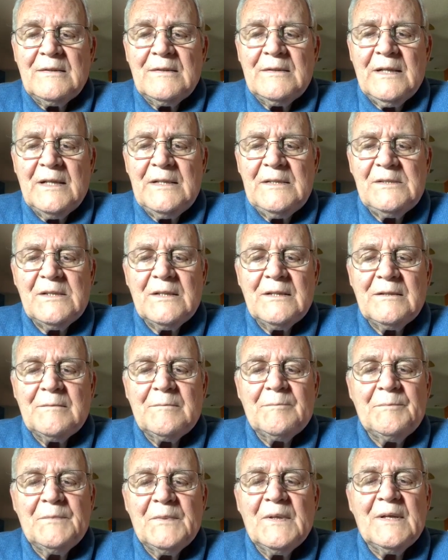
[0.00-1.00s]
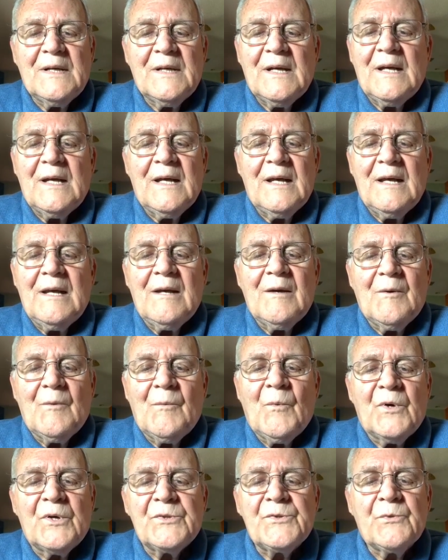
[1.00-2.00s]
teaching
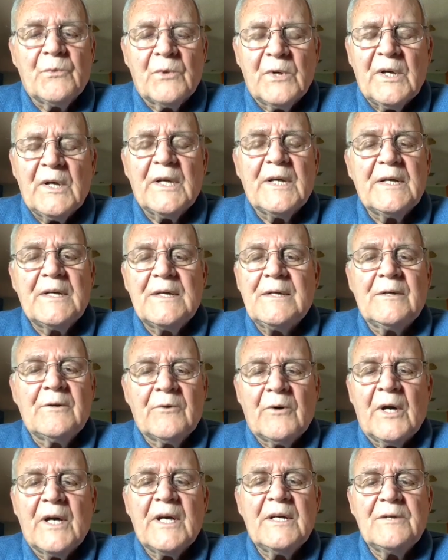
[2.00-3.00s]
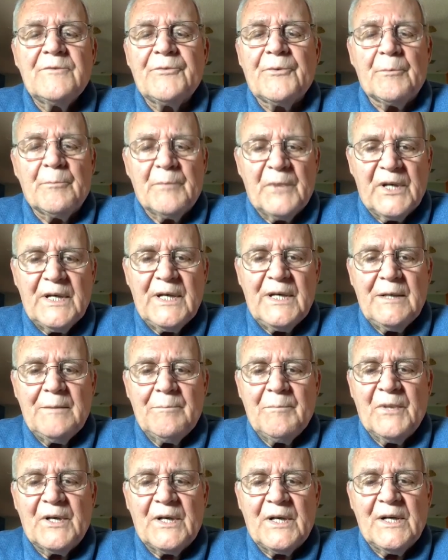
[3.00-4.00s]
was really great for me
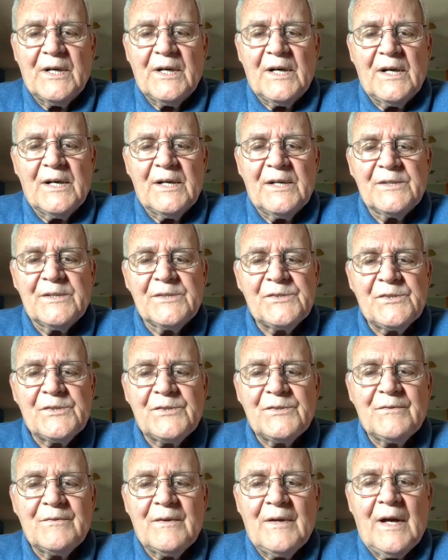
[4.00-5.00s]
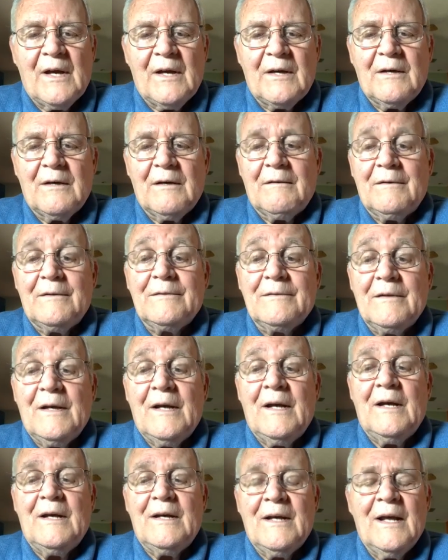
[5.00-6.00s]
because I
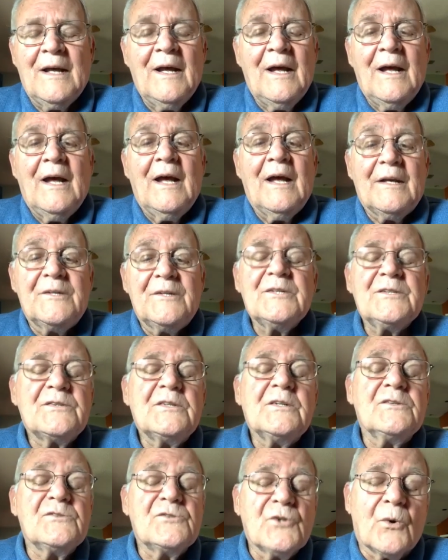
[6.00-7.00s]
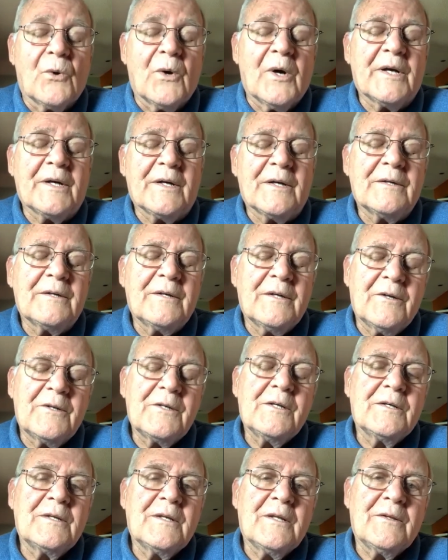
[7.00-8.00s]
just enjoyed it.
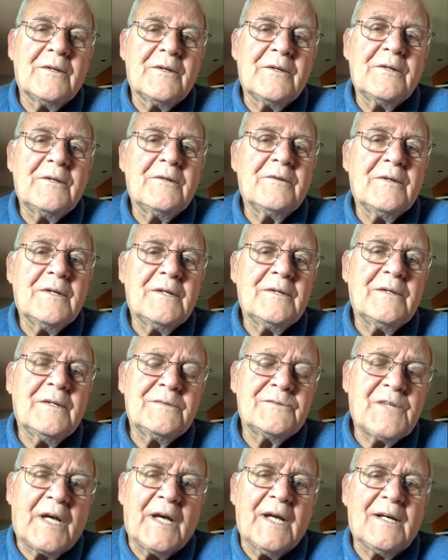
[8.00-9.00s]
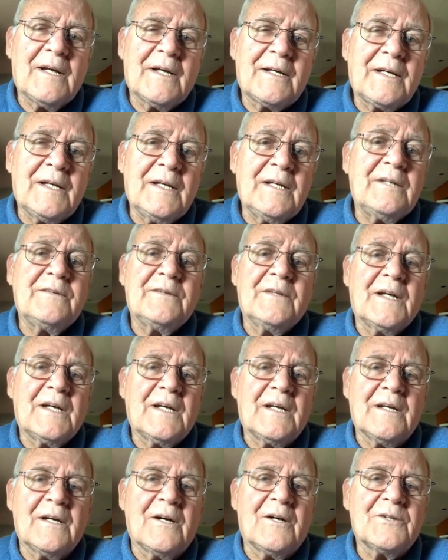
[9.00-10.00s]
It's got, like
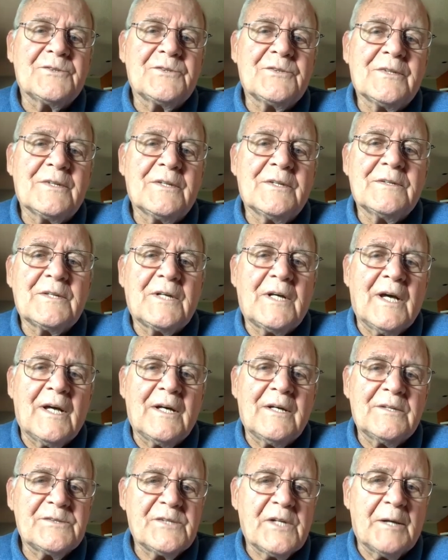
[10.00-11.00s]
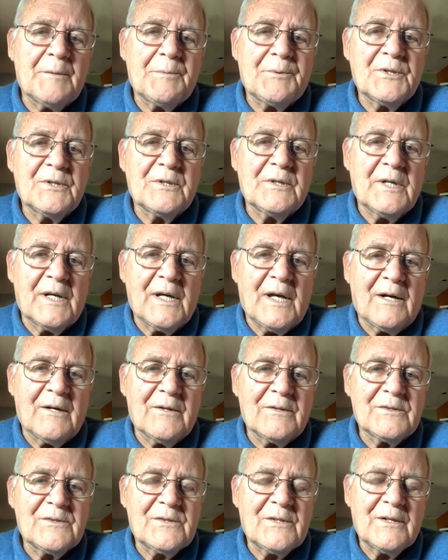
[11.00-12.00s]
anything else, it's got its ups and
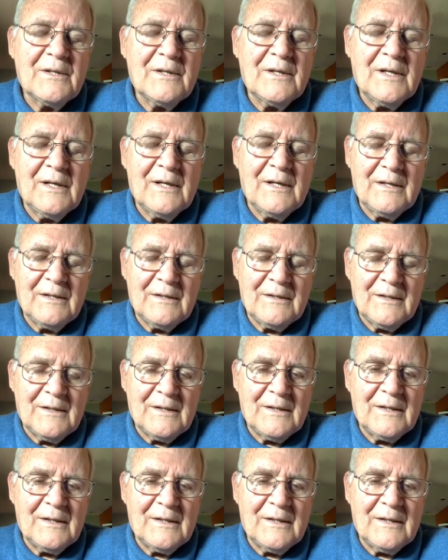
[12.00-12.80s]
downs. And